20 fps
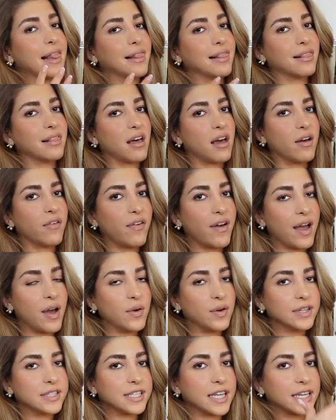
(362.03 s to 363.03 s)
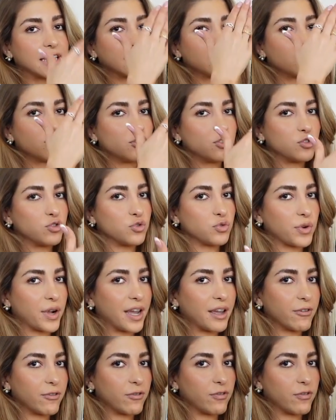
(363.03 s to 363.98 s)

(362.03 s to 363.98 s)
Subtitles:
love how it's like a straight